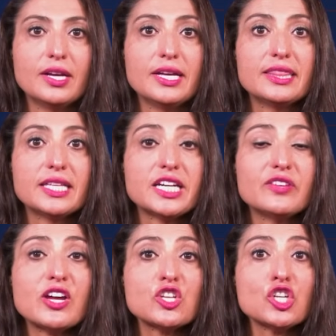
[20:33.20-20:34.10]
The
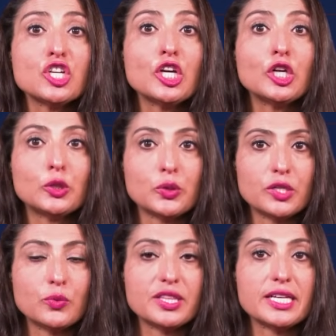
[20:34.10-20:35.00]
convention concluded
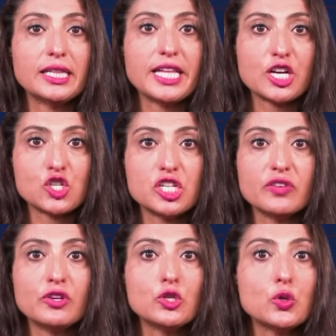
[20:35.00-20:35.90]
with the election of a
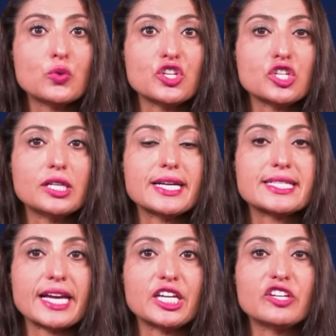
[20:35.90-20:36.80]
new regional
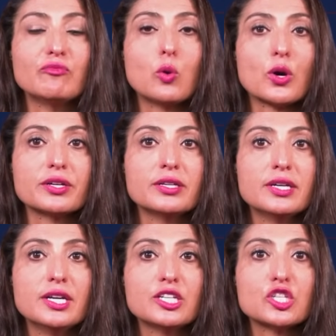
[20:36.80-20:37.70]
executive board
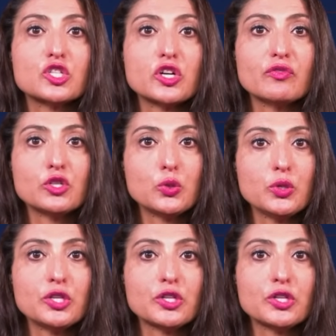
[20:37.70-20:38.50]
to serve a 2-year